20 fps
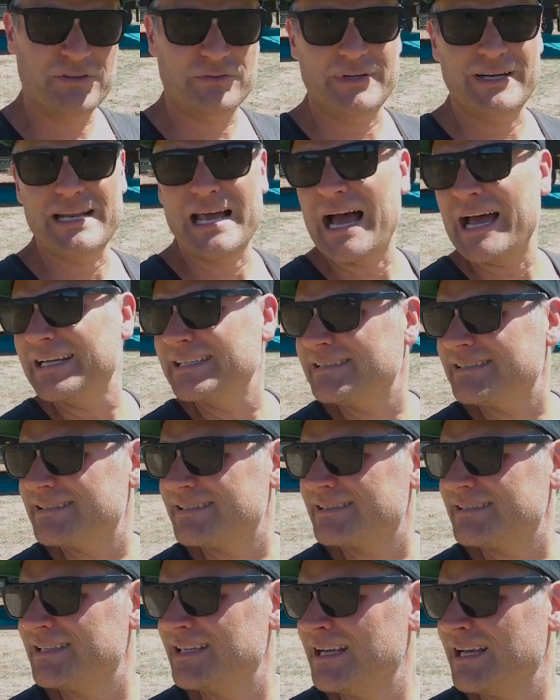3
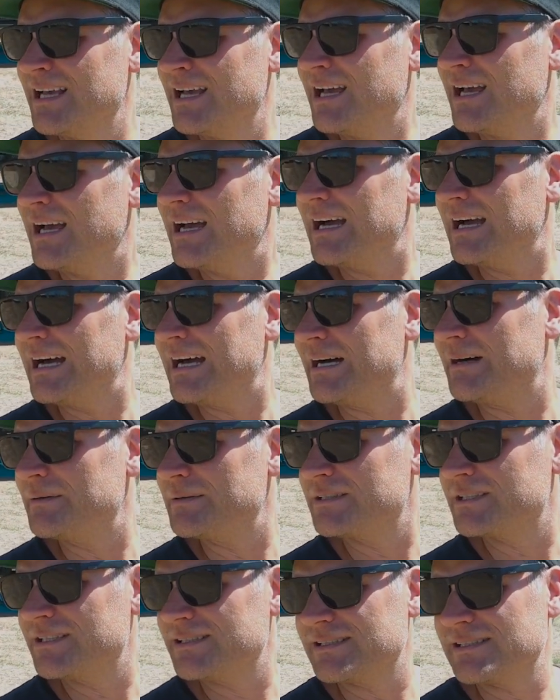days,
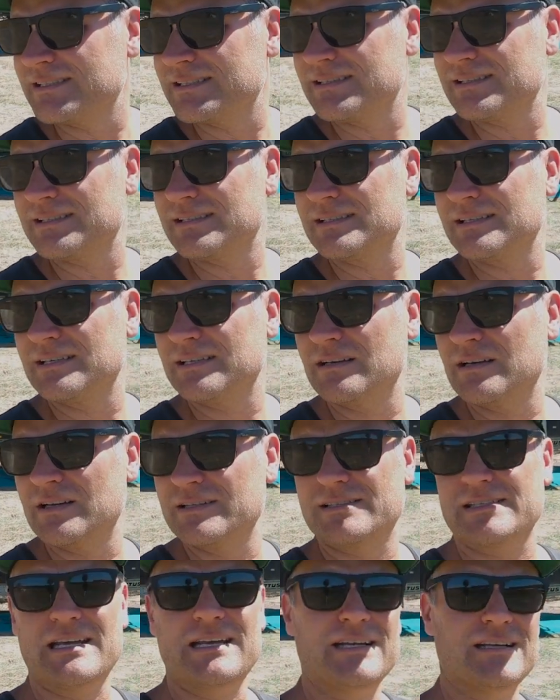because it's
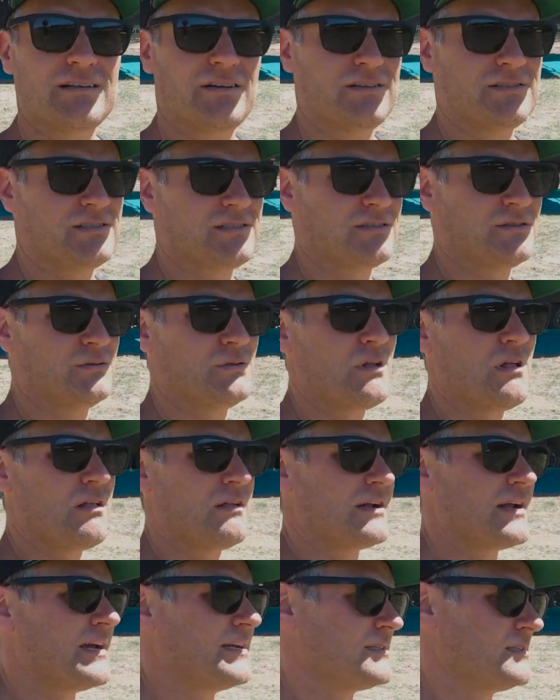getting close to school
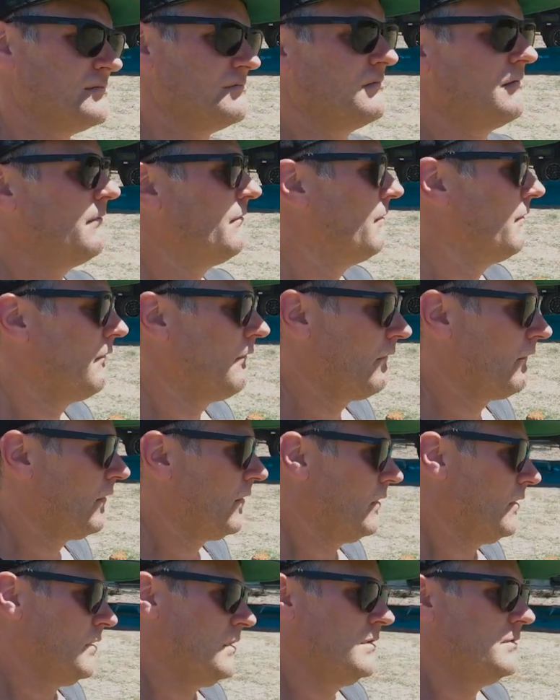holidays, and
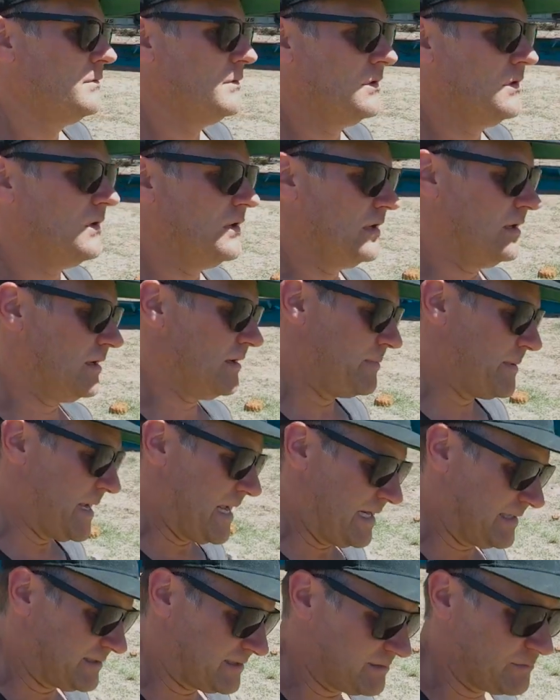oh
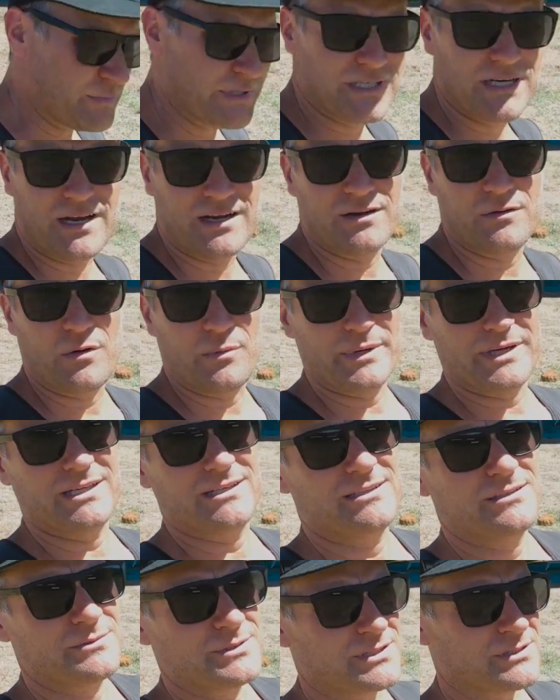man, we don't know what we're
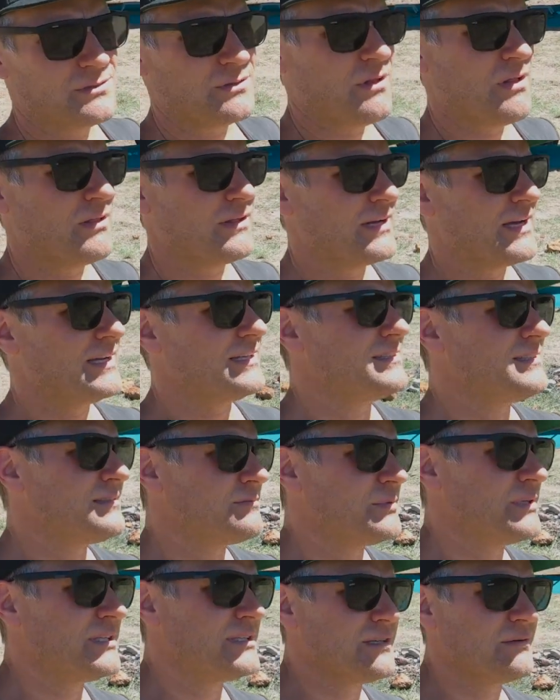going to do with school holidays.
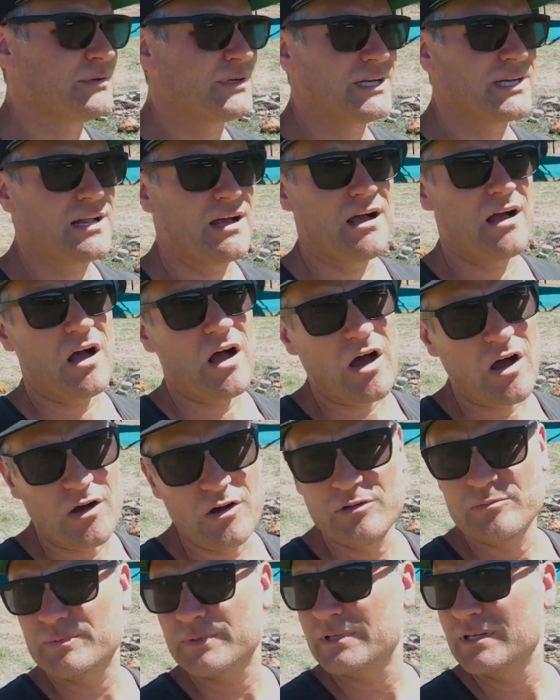We're going to
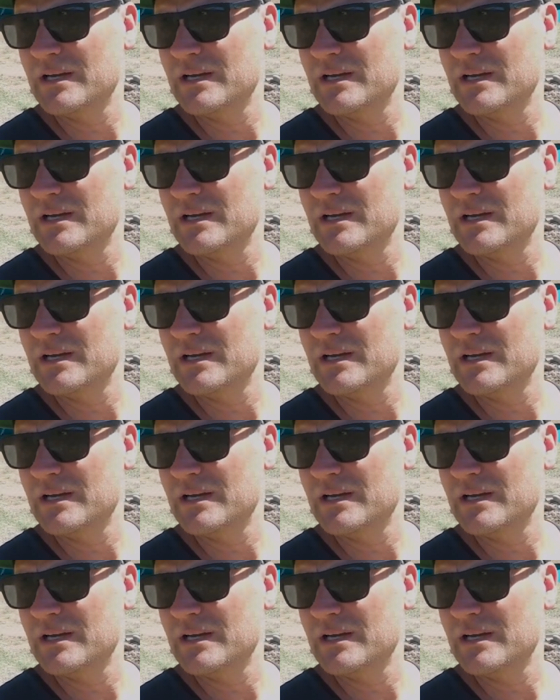hope